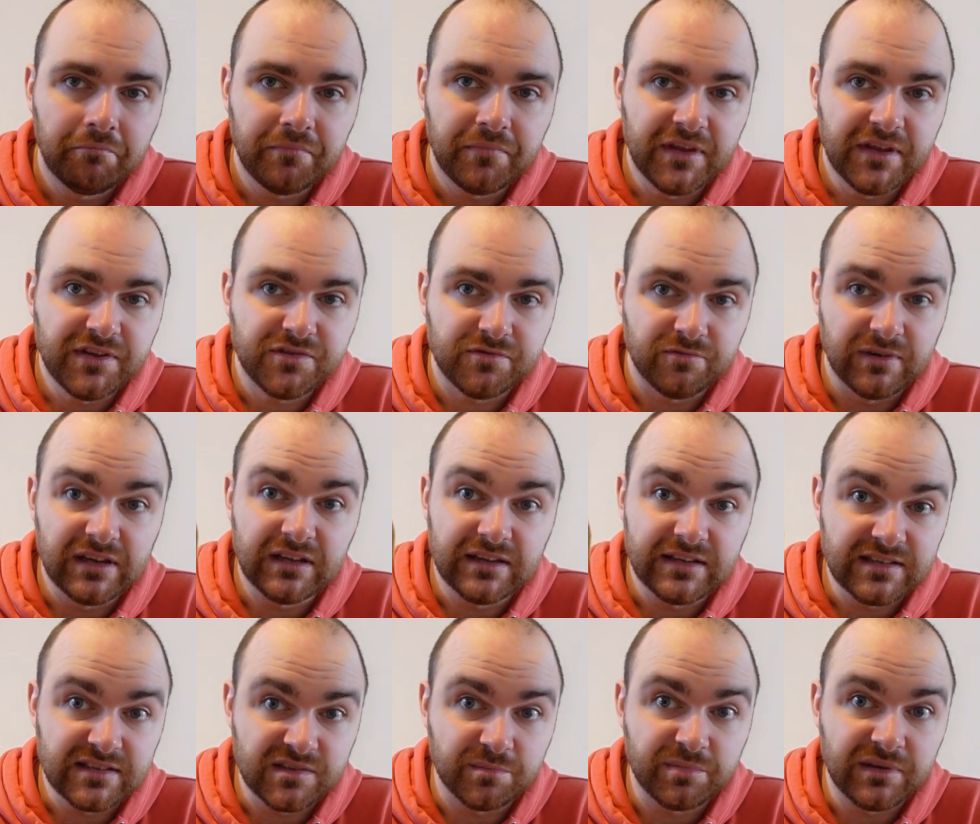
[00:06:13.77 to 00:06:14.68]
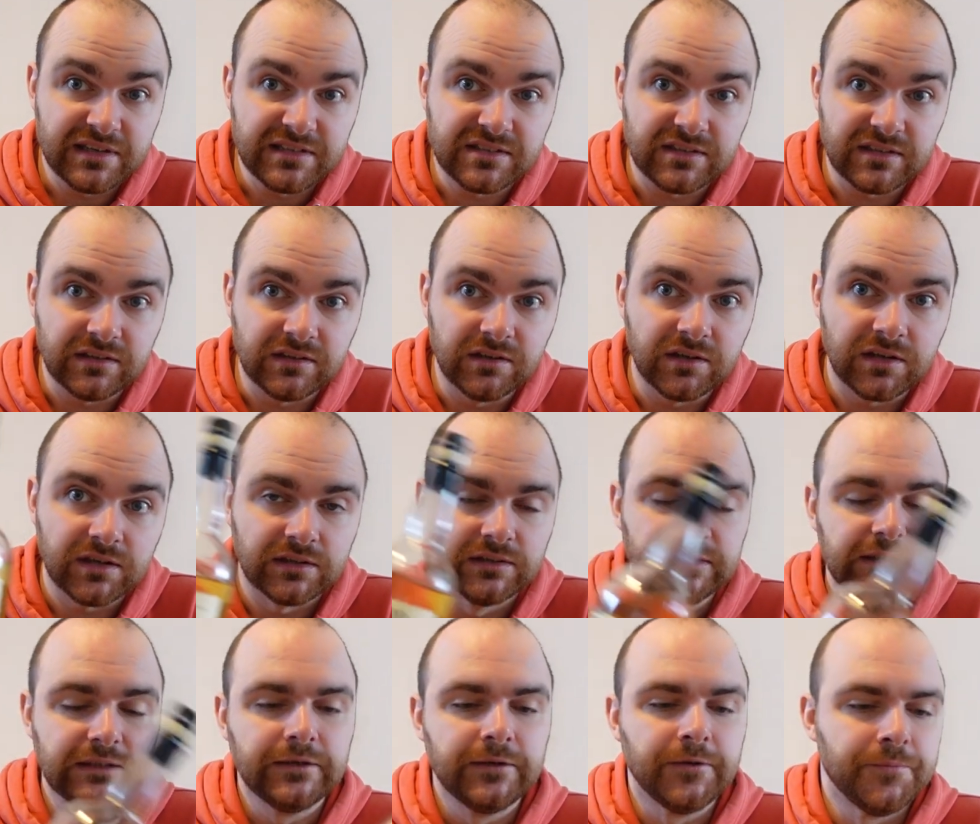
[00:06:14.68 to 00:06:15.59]
this really is a place to look,
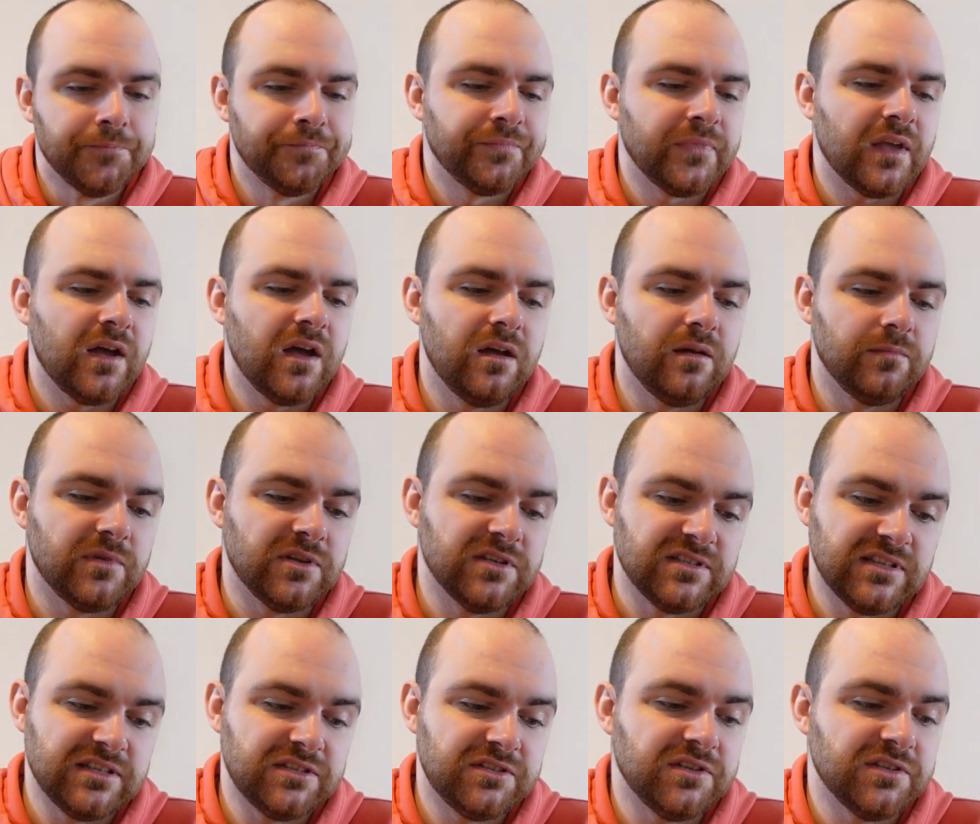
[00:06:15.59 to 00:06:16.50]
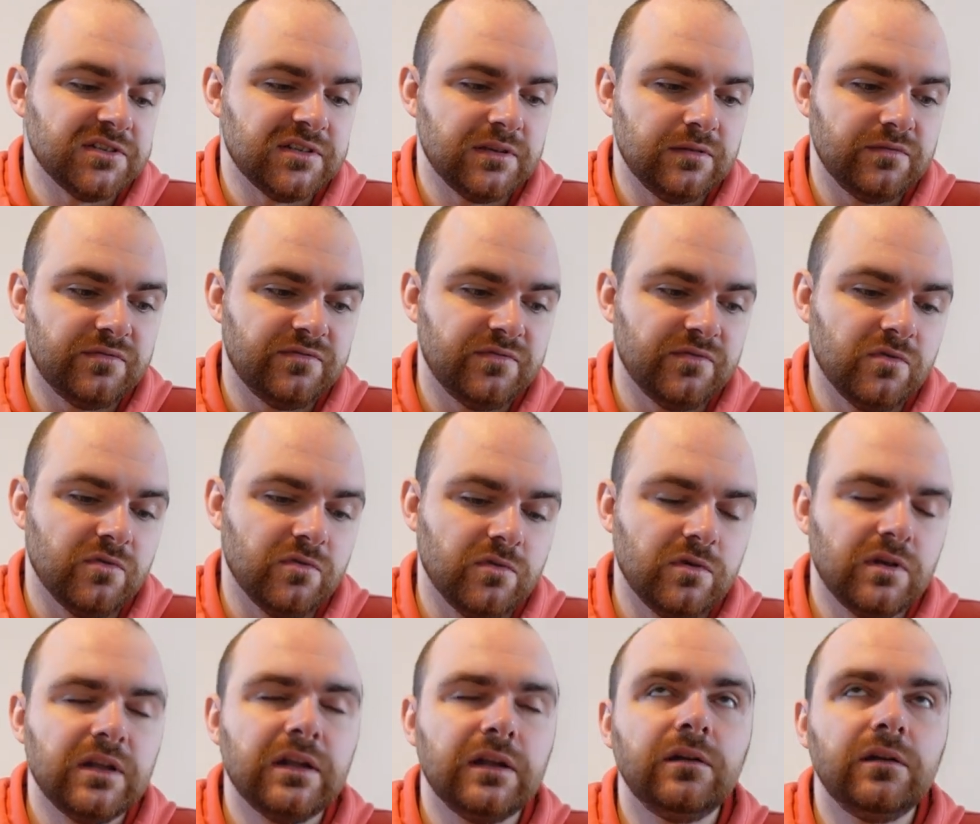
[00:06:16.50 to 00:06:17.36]
because this does it for